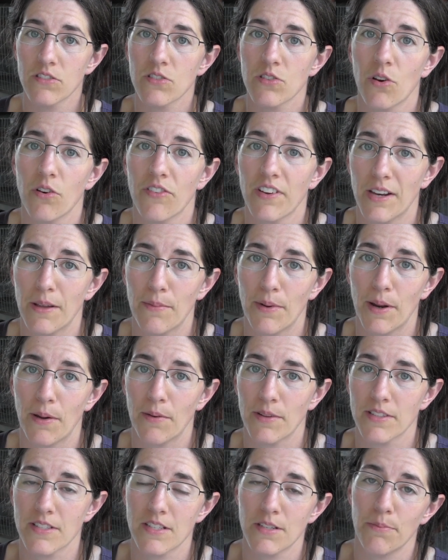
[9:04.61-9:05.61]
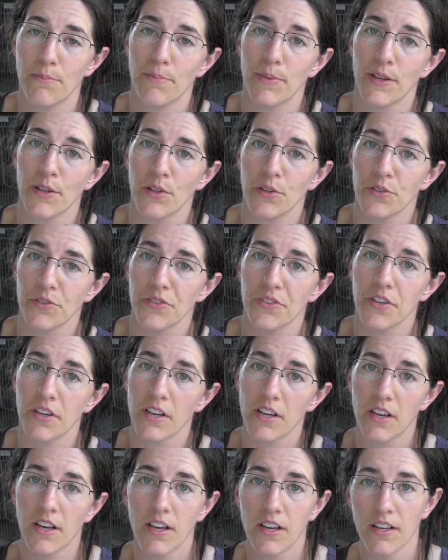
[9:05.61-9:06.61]
so if anybody wants to build
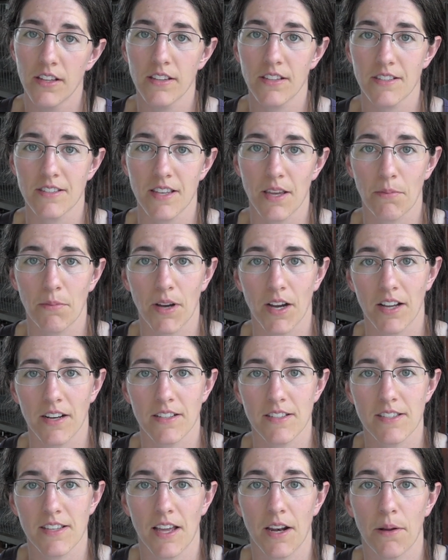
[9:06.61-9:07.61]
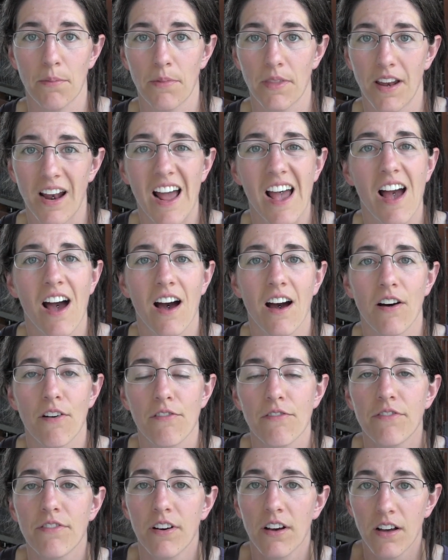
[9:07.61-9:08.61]
the same kind of setup that I
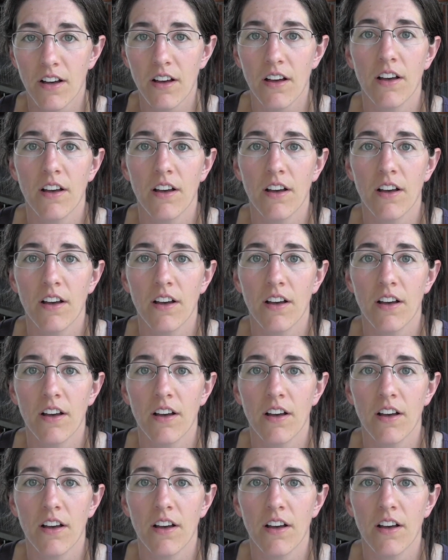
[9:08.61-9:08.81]
have,